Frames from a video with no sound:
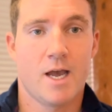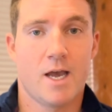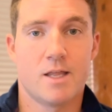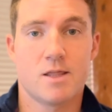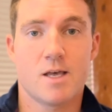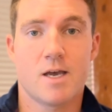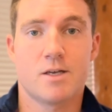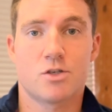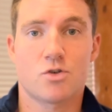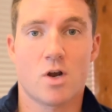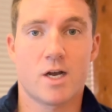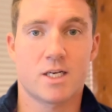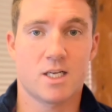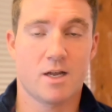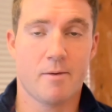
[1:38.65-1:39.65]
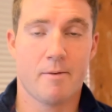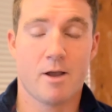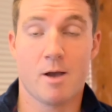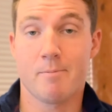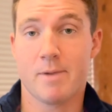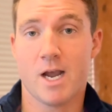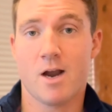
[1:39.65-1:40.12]
and then trying to
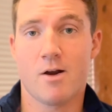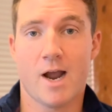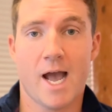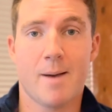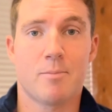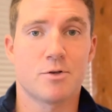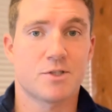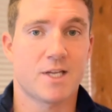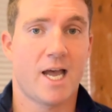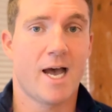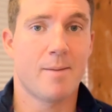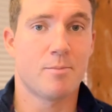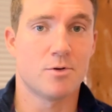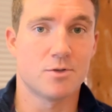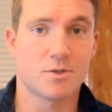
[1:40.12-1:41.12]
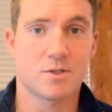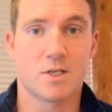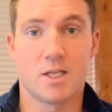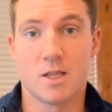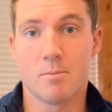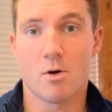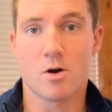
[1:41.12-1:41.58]
compare apples to apples
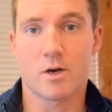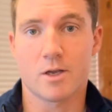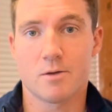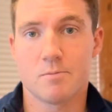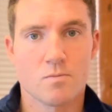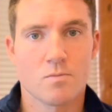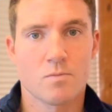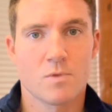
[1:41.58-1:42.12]
in the market.